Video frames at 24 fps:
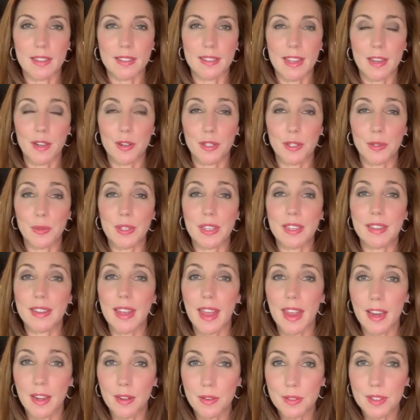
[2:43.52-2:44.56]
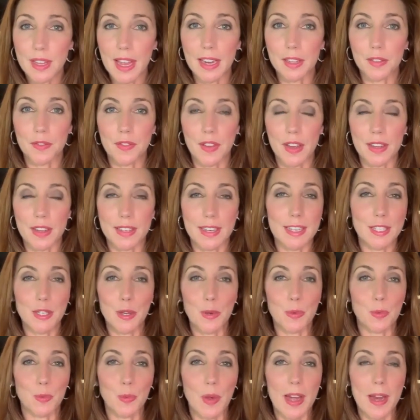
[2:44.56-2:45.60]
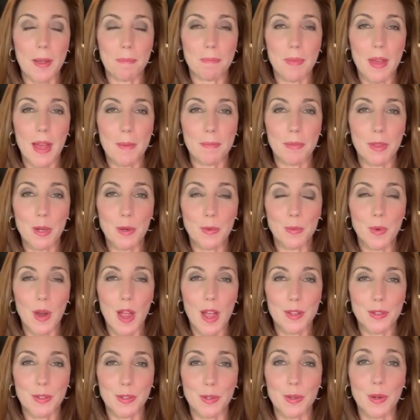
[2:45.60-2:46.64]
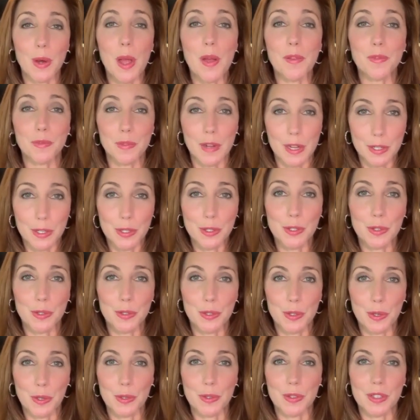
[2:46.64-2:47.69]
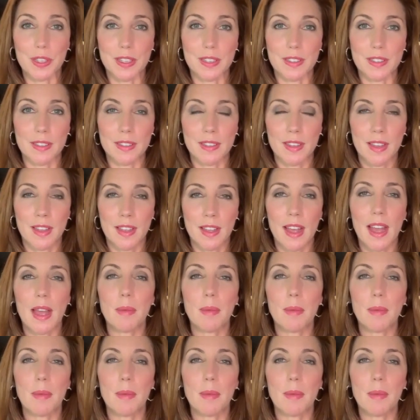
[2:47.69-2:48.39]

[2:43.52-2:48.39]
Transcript: us they are using CARES Act funding to ramp up their roster of registered nurses.